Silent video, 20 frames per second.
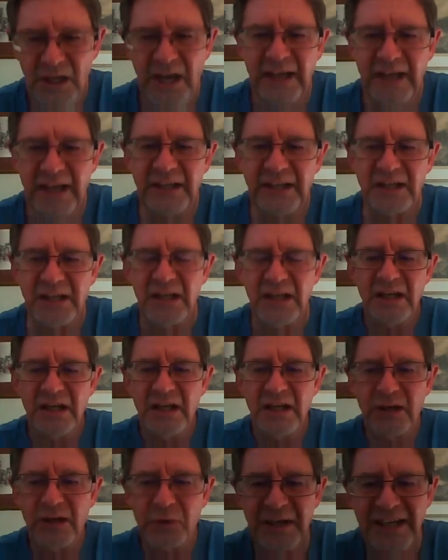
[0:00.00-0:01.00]
And it
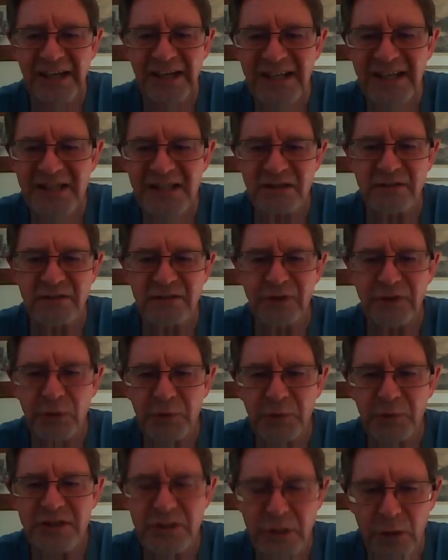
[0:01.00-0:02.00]
releases
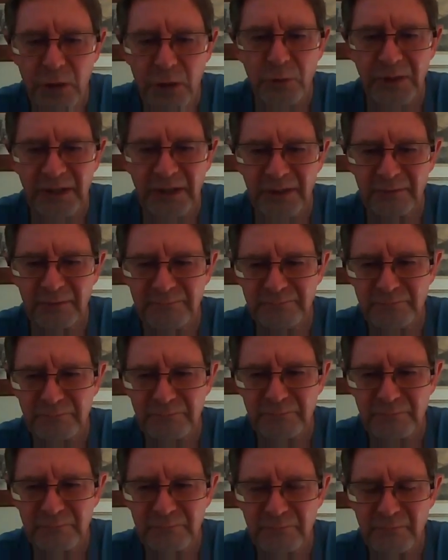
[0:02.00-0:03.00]
very slowly.
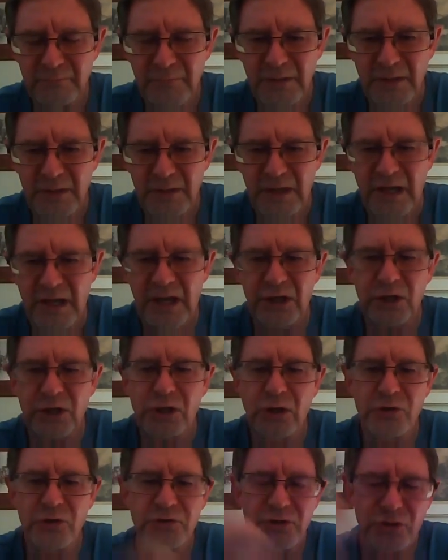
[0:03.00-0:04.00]
And it
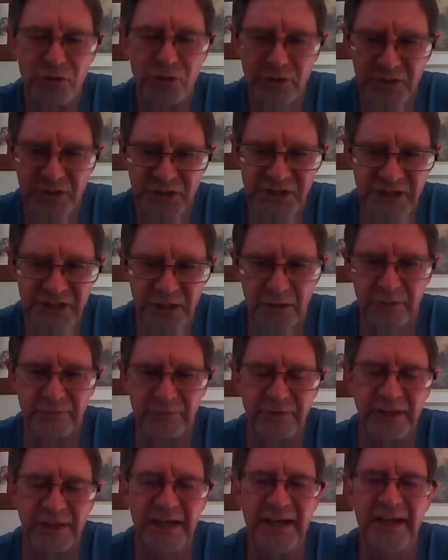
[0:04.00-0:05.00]
goes into the shell
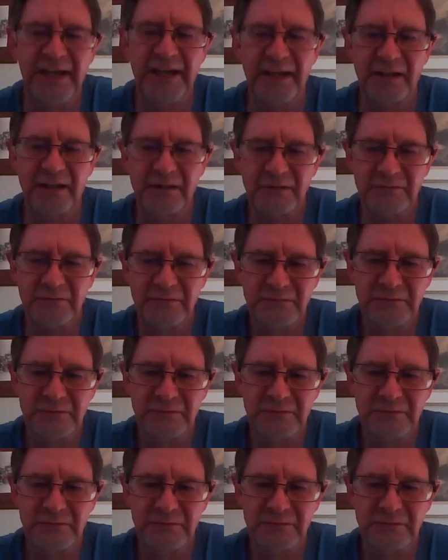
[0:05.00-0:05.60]
of the egg.